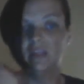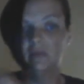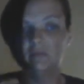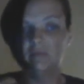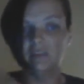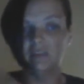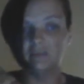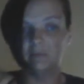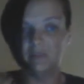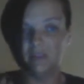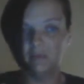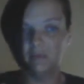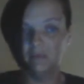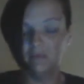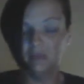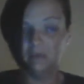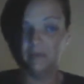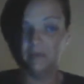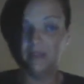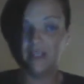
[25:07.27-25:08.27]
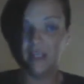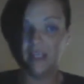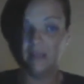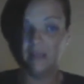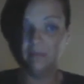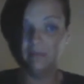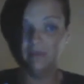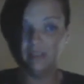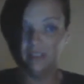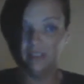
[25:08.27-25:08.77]
When it was when it
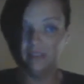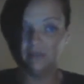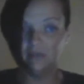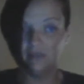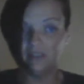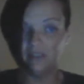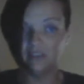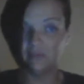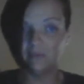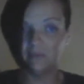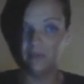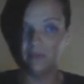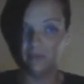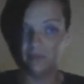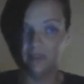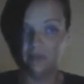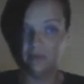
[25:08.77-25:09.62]
became legal as